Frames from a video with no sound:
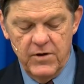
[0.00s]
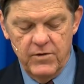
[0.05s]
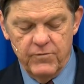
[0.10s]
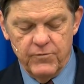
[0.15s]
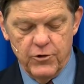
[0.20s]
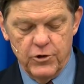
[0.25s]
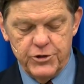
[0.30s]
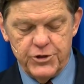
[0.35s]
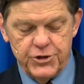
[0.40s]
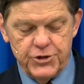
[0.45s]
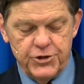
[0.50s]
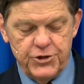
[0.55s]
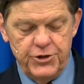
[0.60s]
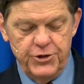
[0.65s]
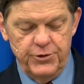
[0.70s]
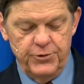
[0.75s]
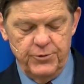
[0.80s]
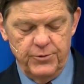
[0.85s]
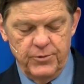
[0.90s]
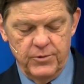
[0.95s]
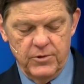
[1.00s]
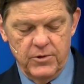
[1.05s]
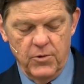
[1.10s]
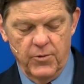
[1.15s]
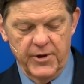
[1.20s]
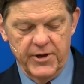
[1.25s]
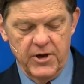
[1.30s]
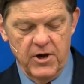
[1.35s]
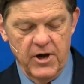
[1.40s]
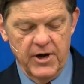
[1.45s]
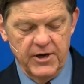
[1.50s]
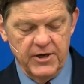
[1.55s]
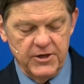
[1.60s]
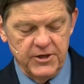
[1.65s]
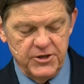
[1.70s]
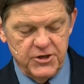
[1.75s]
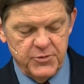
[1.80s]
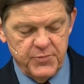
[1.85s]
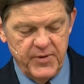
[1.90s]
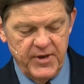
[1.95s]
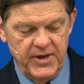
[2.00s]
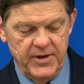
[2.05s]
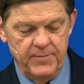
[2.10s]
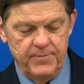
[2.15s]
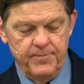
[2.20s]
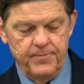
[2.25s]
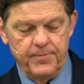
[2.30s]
Verse 2, going on in good speed.